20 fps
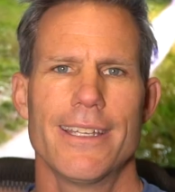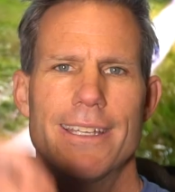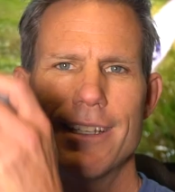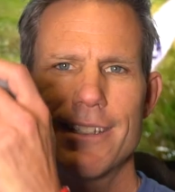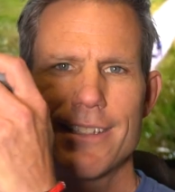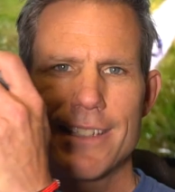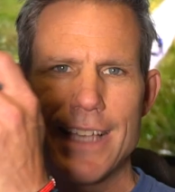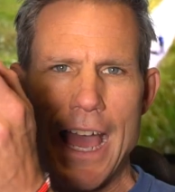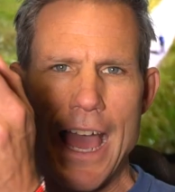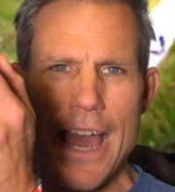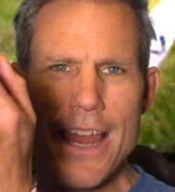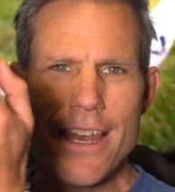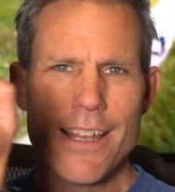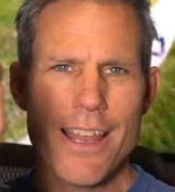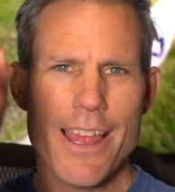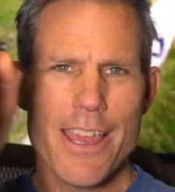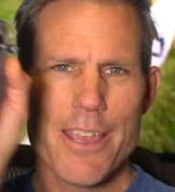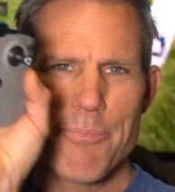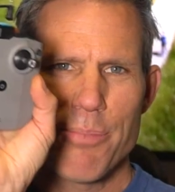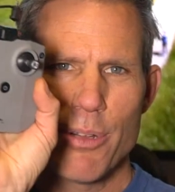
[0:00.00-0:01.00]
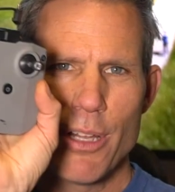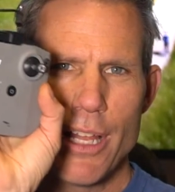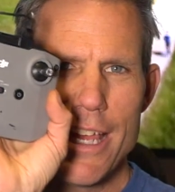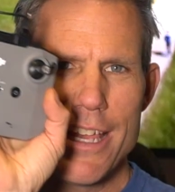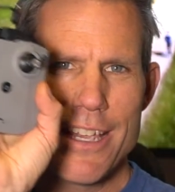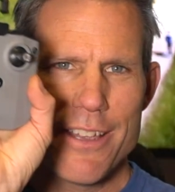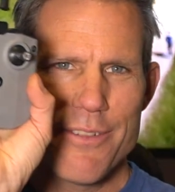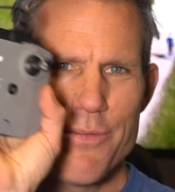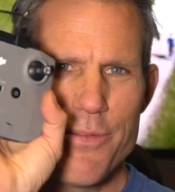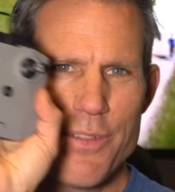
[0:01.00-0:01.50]
It's kind of like
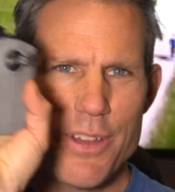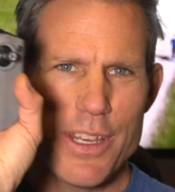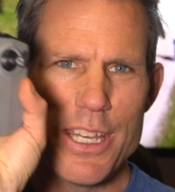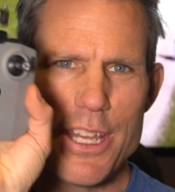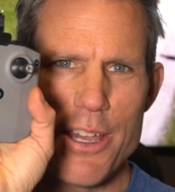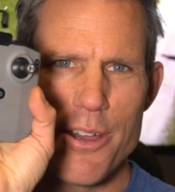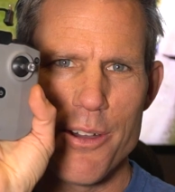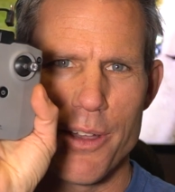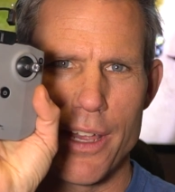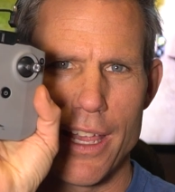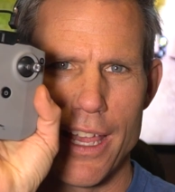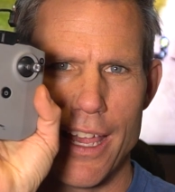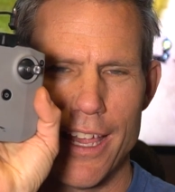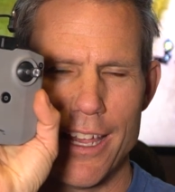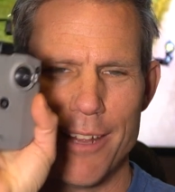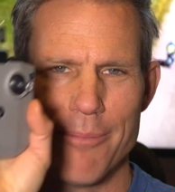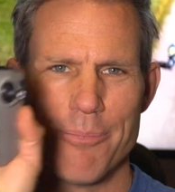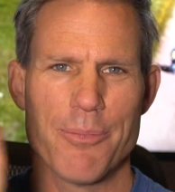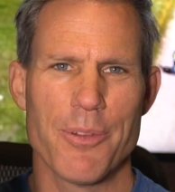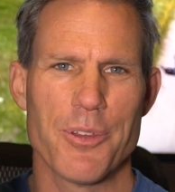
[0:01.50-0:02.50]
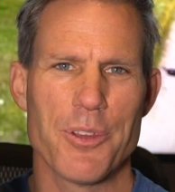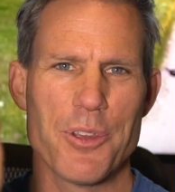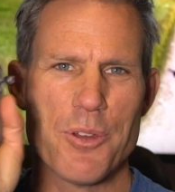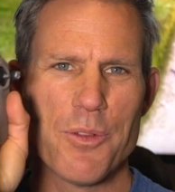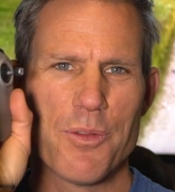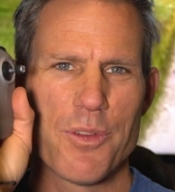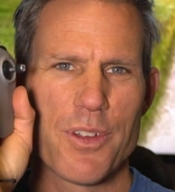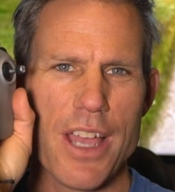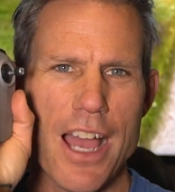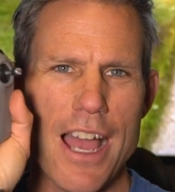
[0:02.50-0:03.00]
playing a video game.
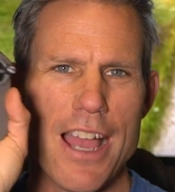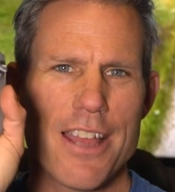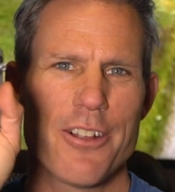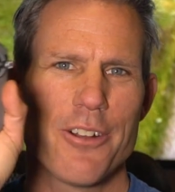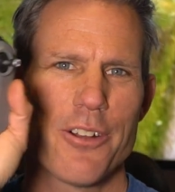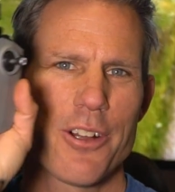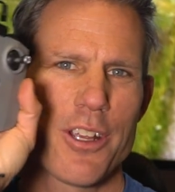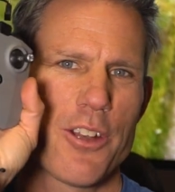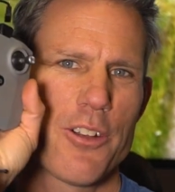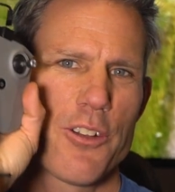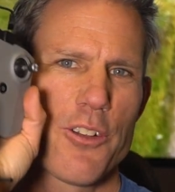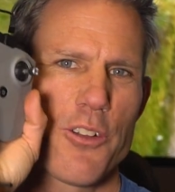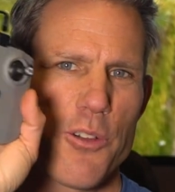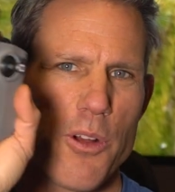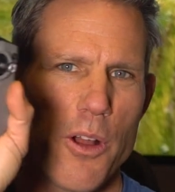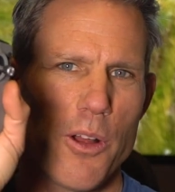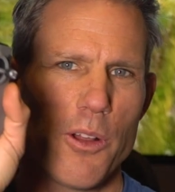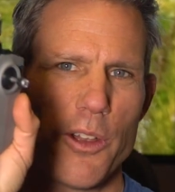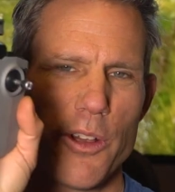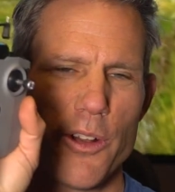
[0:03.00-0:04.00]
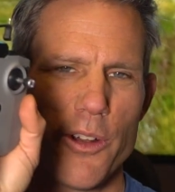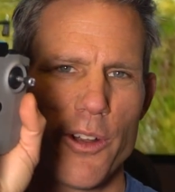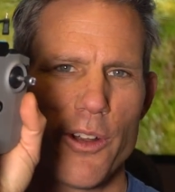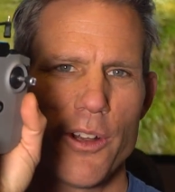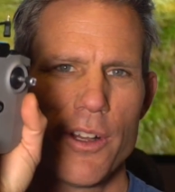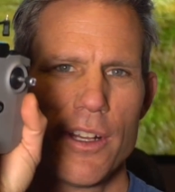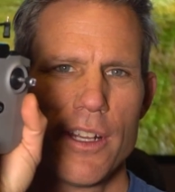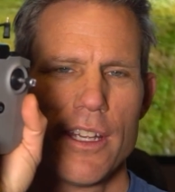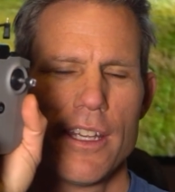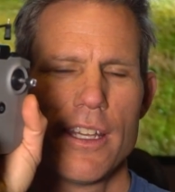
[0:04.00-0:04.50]
You've got your
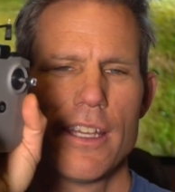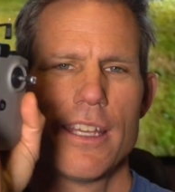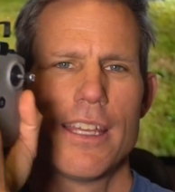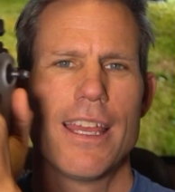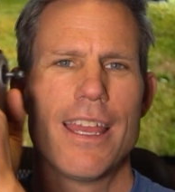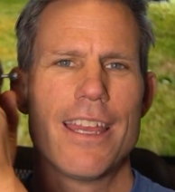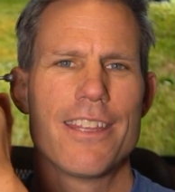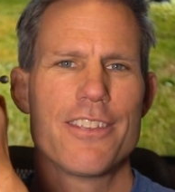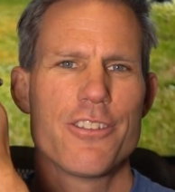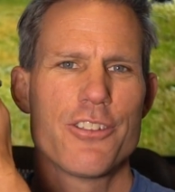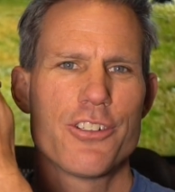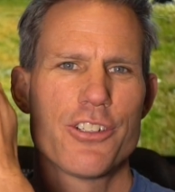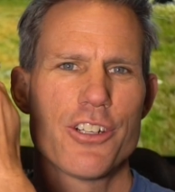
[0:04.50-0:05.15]
controller, and you